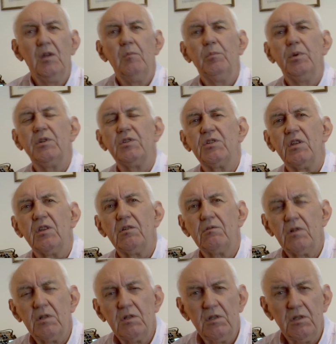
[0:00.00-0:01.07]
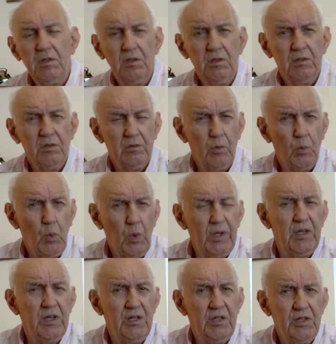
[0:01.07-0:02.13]
But there are
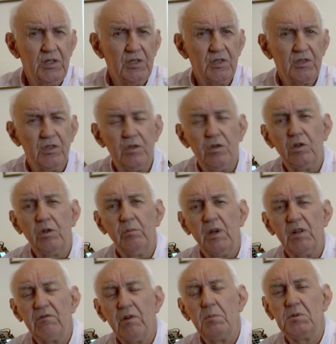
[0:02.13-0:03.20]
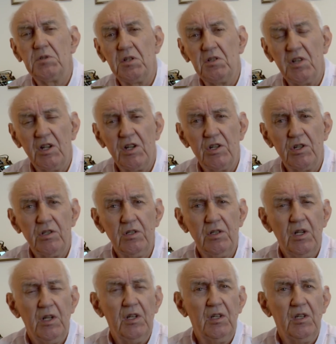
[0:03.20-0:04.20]
ways that you can make representation